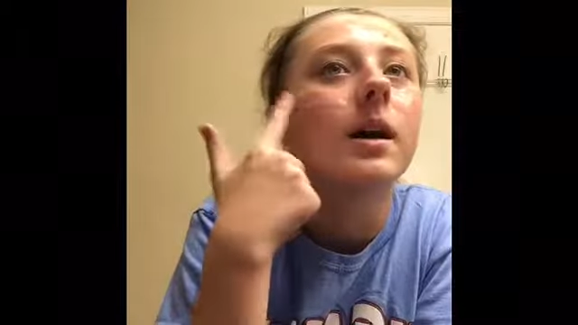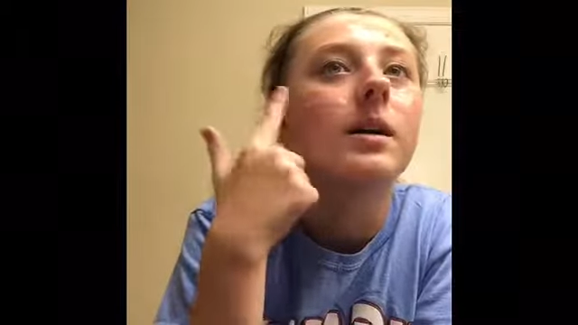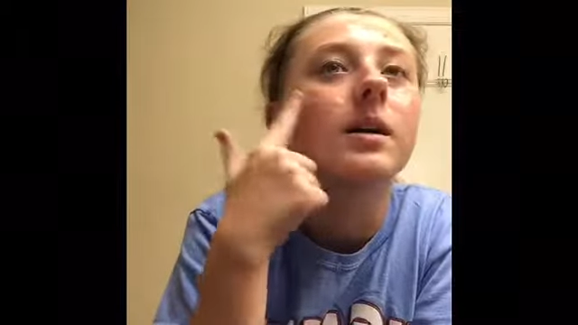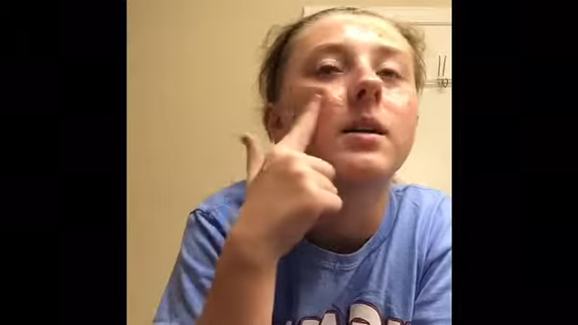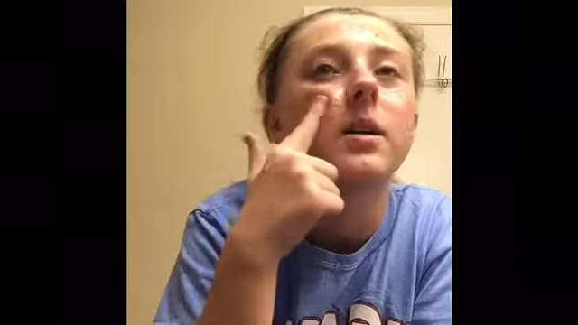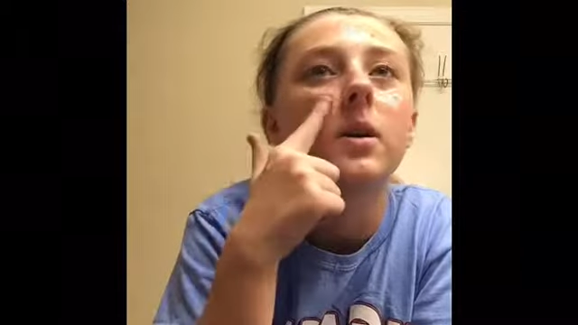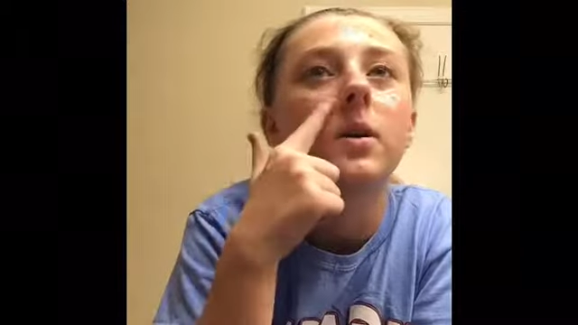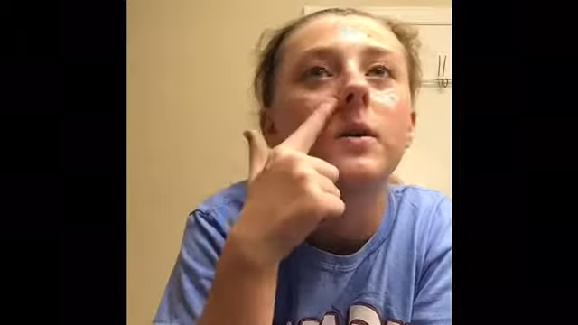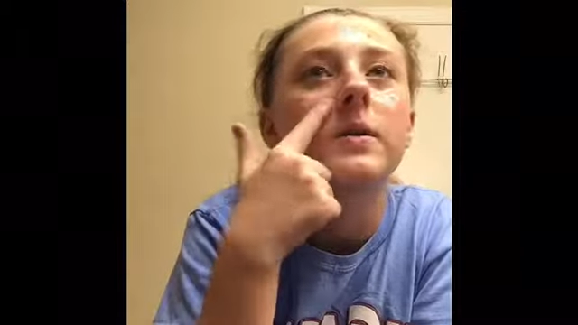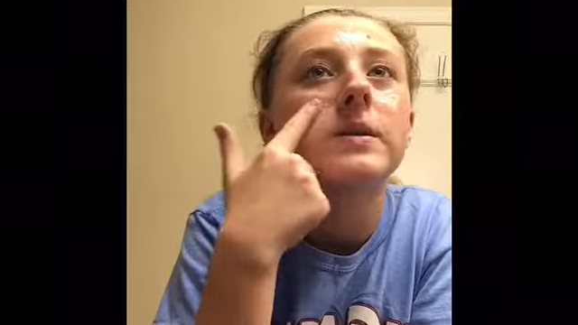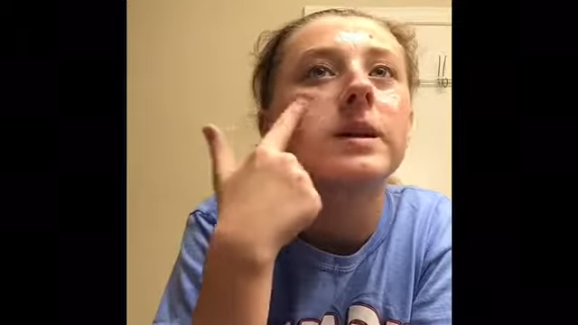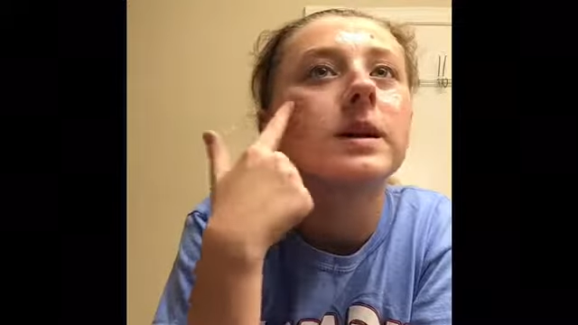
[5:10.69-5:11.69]
And I
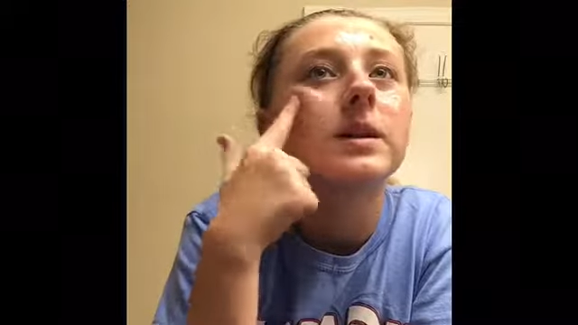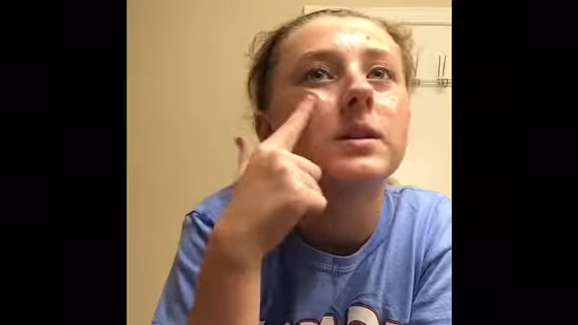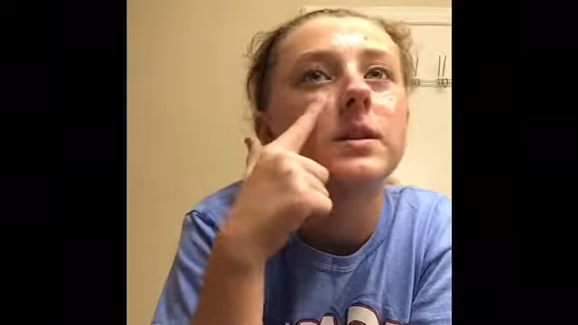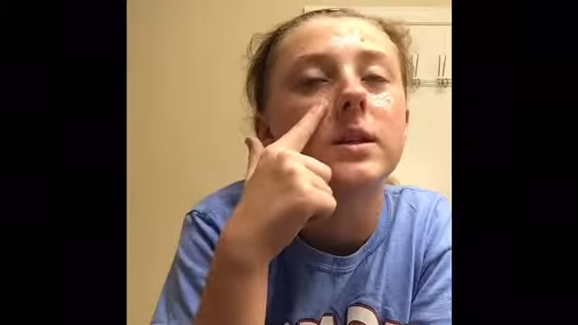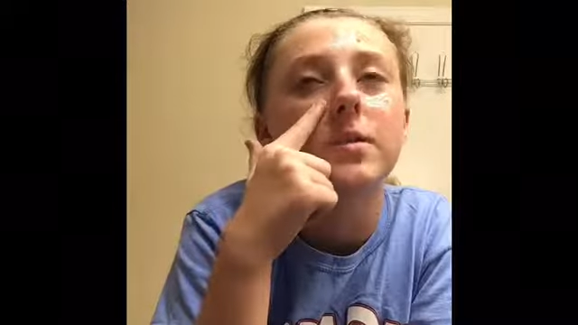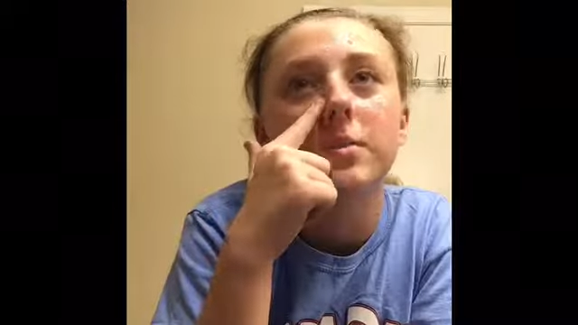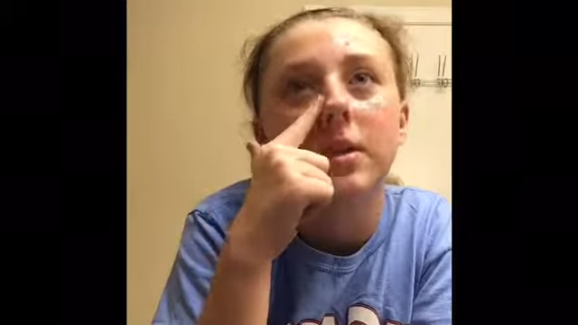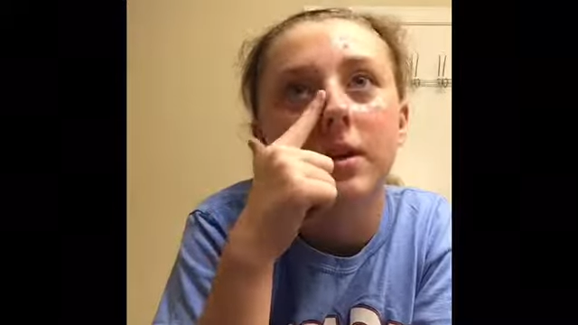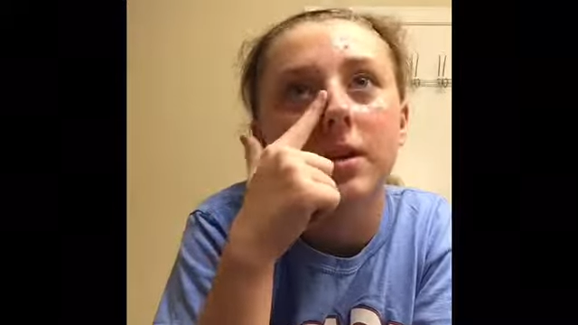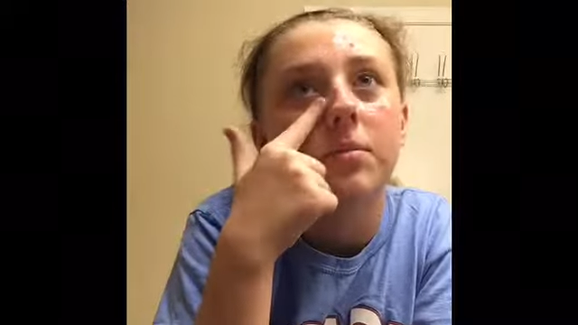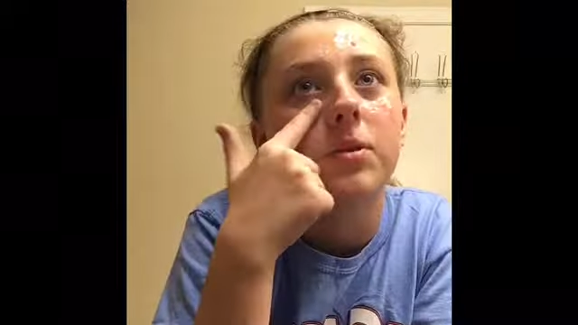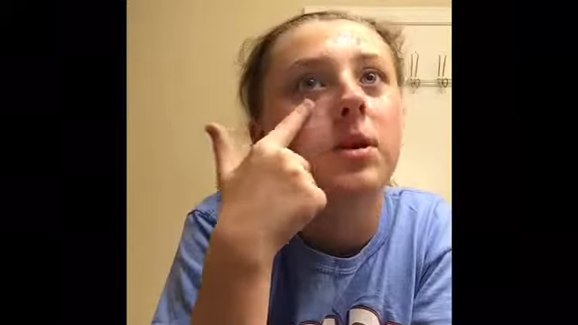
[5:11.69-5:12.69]
know it seems
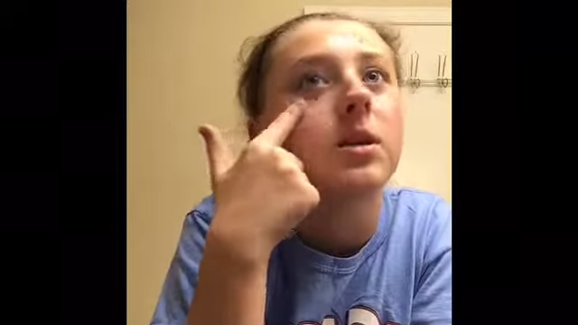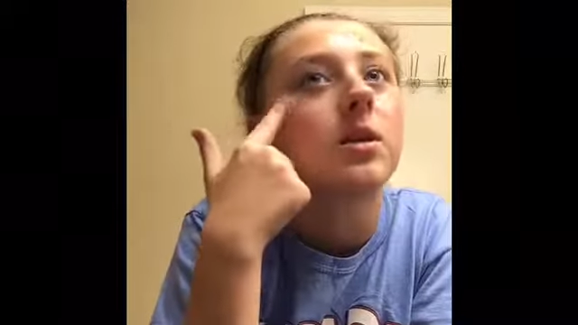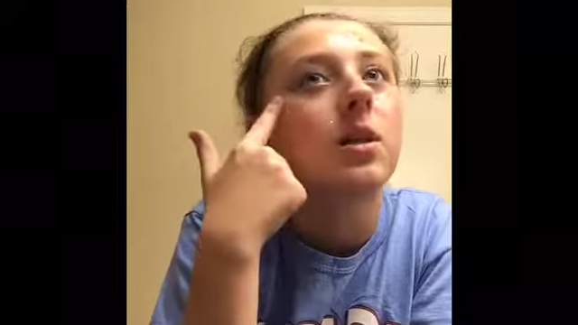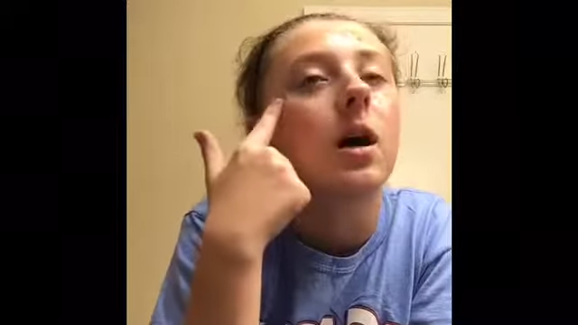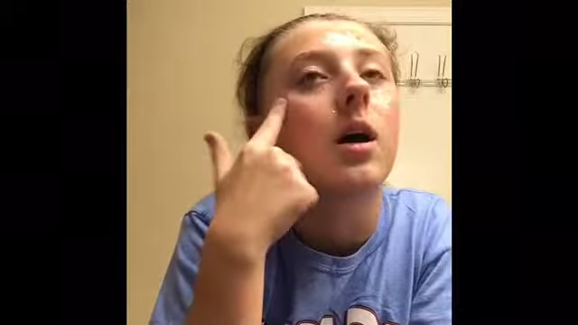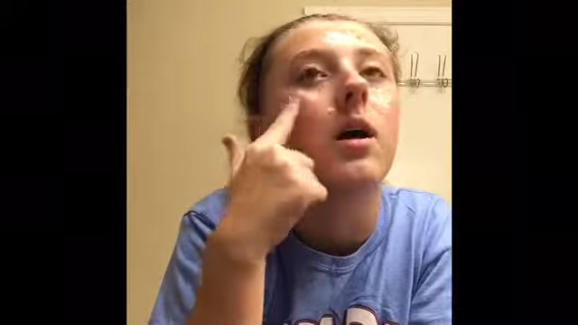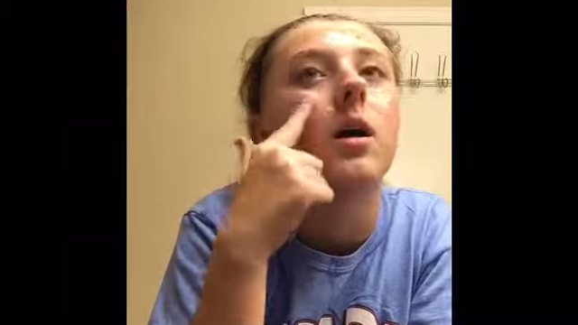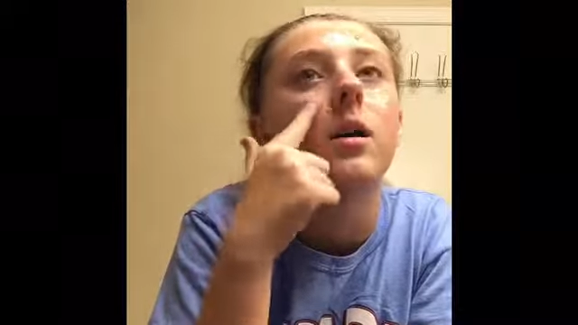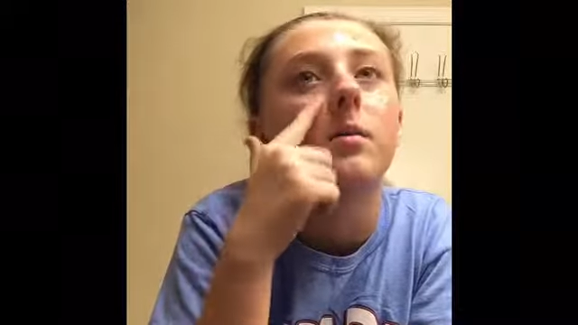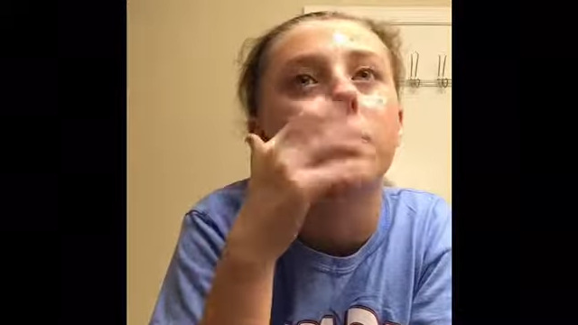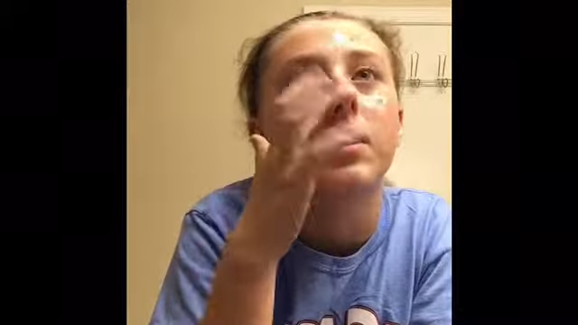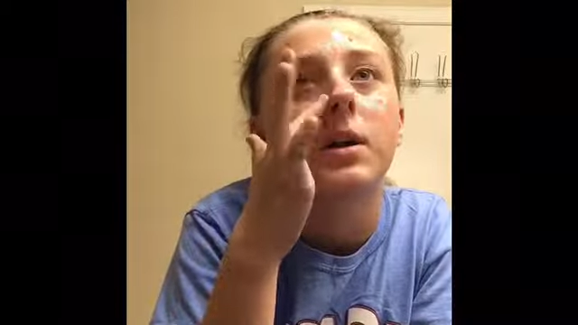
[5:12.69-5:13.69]
like I'm putting a lot
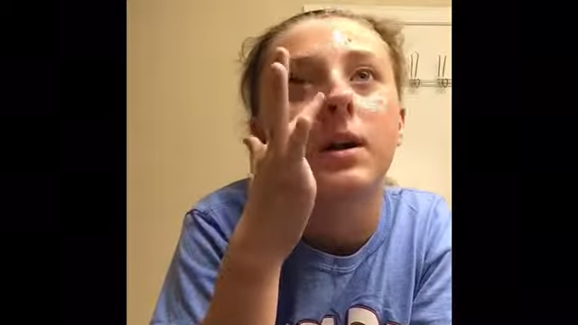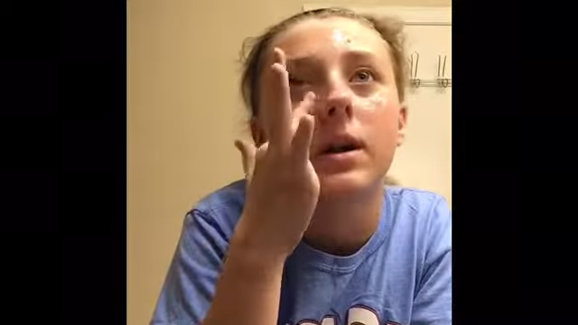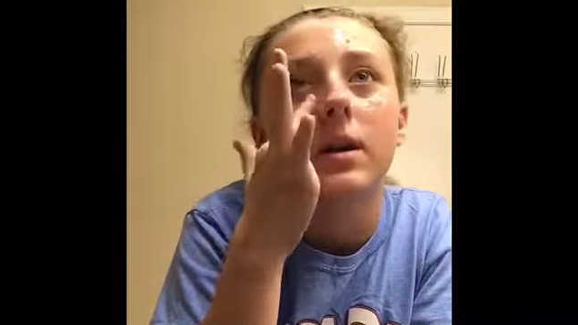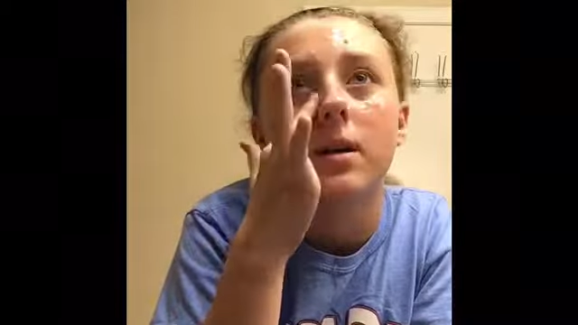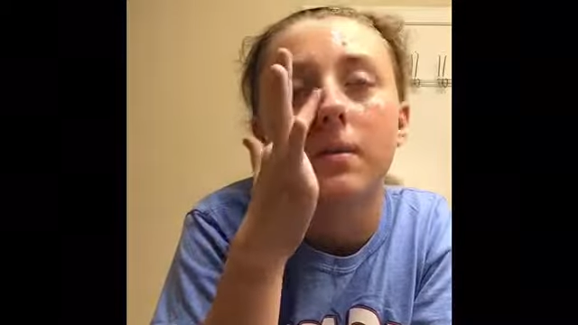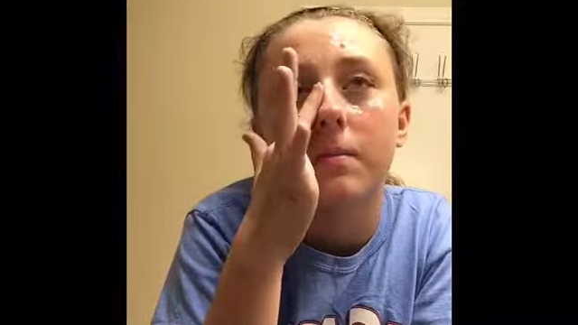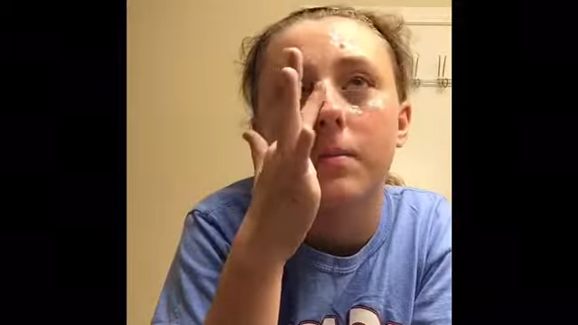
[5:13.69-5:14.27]
on, but like